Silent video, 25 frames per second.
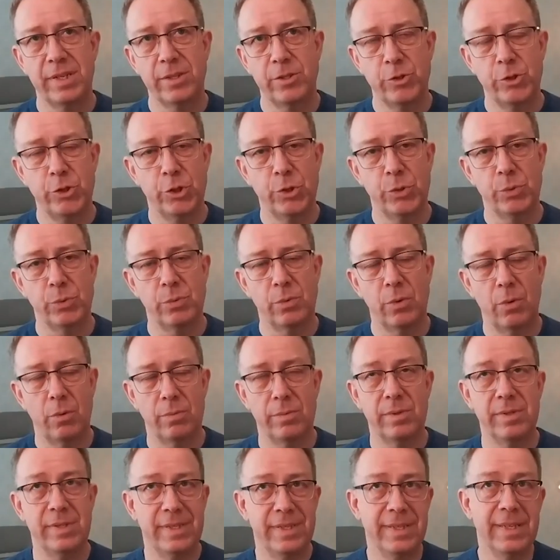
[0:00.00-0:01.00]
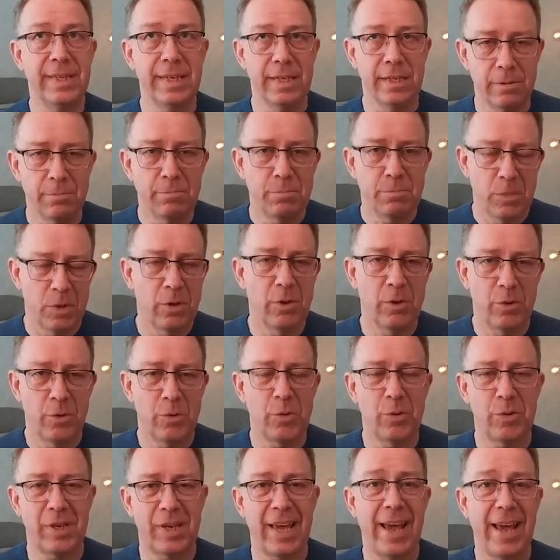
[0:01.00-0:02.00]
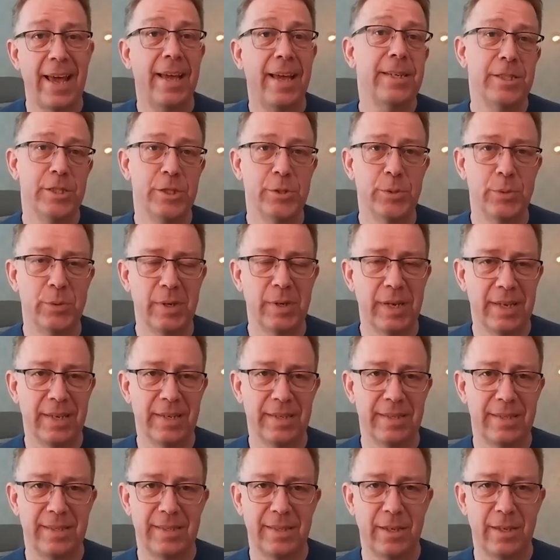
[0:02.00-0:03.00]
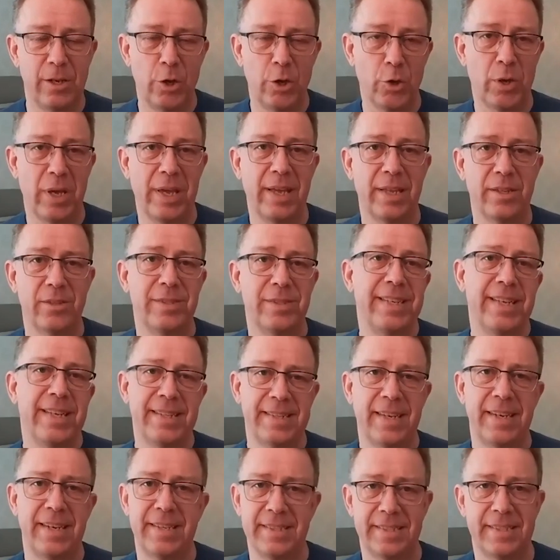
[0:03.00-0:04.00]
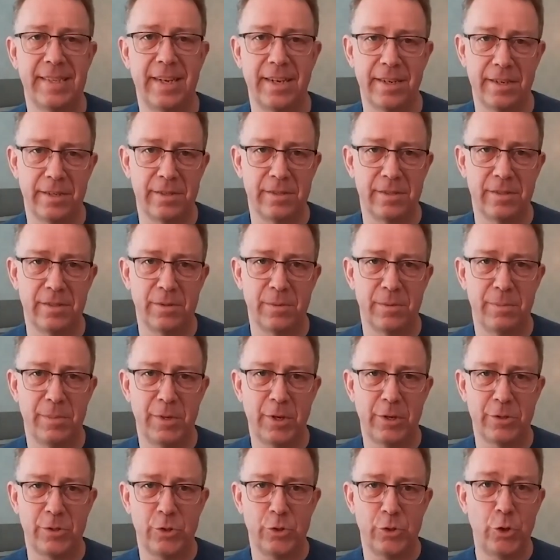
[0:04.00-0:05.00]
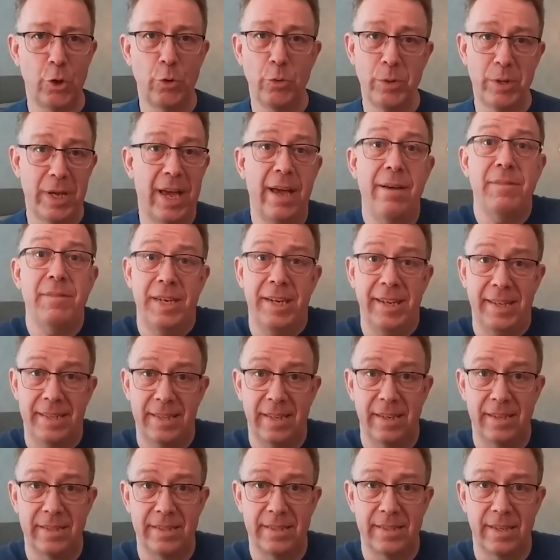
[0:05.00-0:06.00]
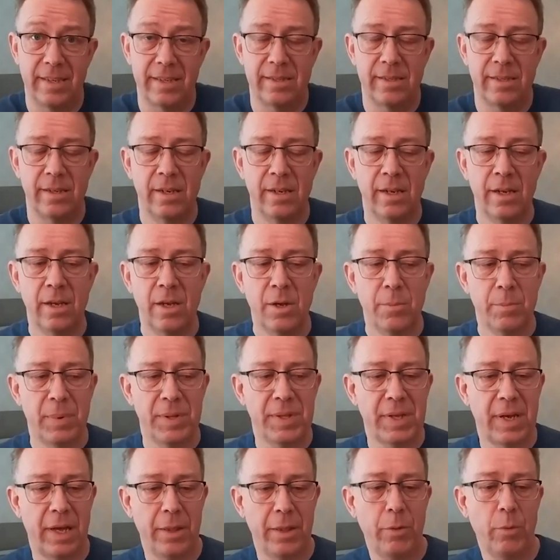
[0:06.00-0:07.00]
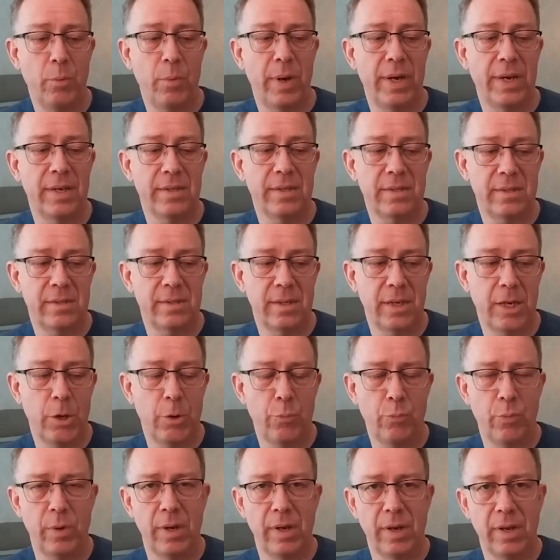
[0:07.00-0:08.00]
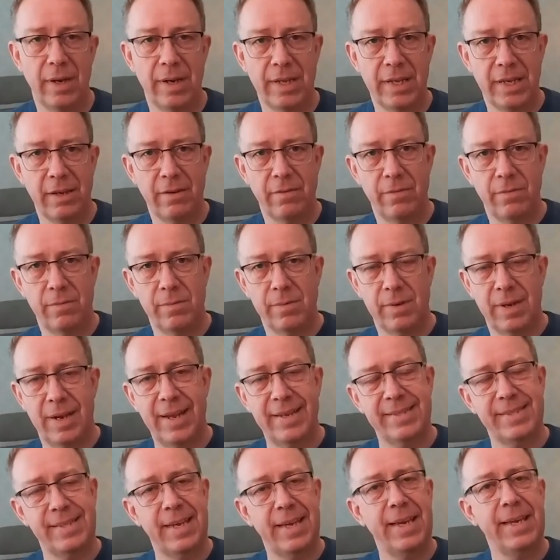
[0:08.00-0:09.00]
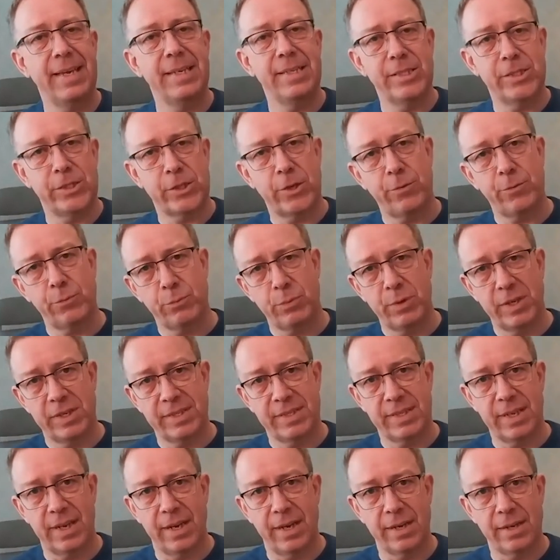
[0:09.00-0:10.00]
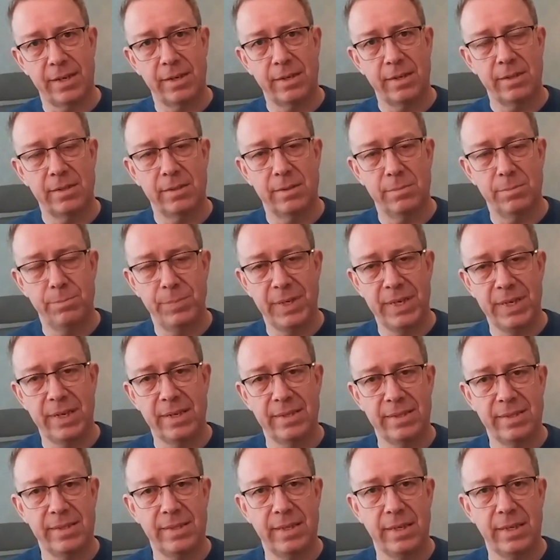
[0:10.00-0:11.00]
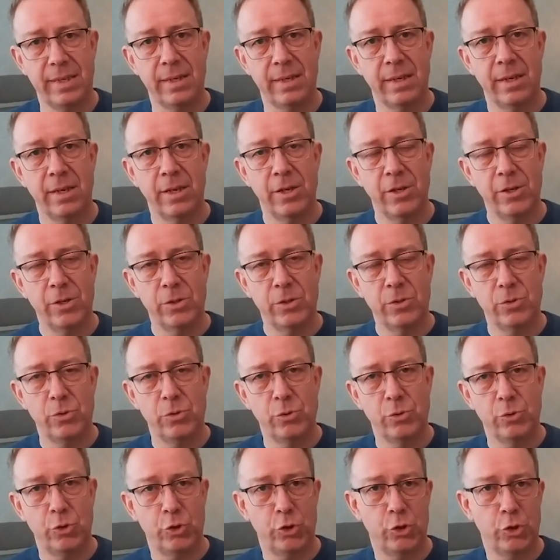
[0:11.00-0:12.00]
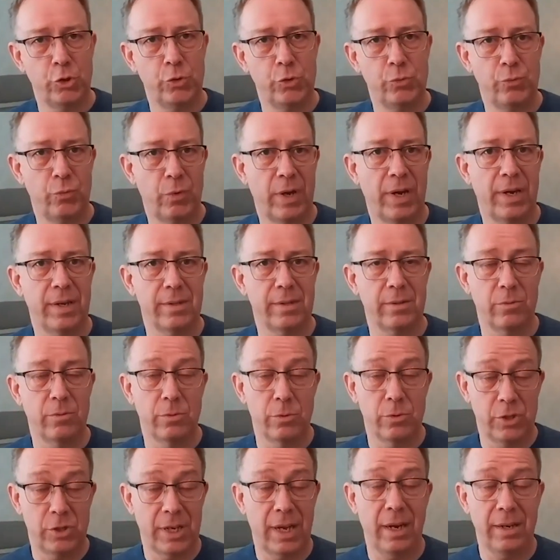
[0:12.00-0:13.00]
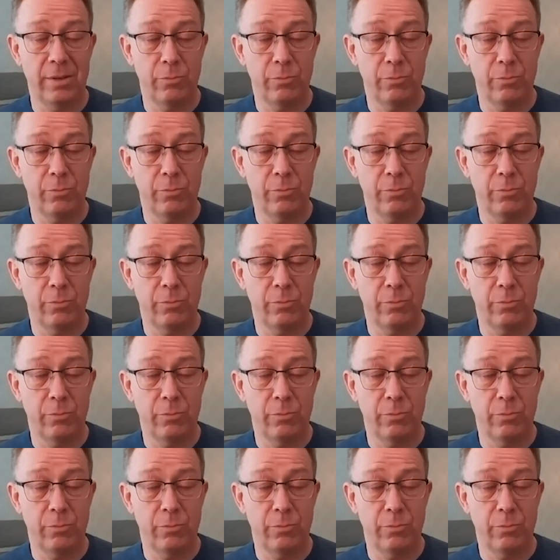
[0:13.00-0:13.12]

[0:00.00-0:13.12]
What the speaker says: to do or can do is looking into detailed design, because you don't have the detailed design. But otherwise, if we leave class A software aside, B and C, you should write or shall